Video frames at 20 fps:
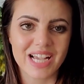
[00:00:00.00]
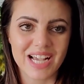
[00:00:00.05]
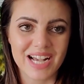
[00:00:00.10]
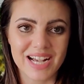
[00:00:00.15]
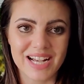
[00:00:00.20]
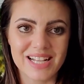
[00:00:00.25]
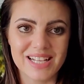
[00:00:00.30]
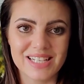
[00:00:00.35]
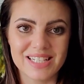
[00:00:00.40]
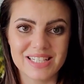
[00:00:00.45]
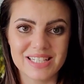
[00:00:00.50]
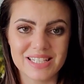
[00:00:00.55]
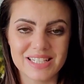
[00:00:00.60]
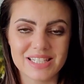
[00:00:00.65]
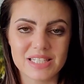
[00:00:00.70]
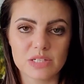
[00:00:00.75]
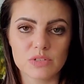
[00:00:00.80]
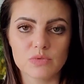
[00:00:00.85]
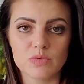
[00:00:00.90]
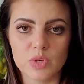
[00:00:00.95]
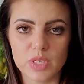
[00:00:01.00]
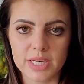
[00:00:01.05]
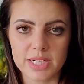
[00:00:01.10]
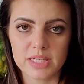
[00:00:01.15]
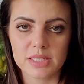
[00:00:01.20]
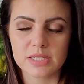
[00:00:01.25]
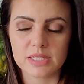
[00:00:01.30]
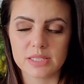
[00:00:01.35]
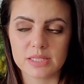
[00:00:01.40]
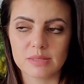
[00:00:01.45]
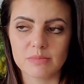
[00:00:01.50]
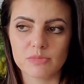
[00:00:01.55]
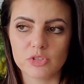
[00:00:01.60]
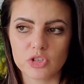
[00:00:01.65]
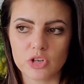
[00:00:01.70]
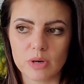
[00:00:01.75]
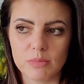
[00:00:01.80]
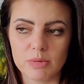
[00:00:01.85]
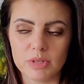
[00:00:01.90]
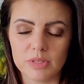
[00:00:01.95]
has run into some
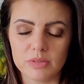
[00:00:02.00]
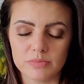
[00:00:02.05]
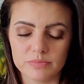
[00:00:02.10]
trouble.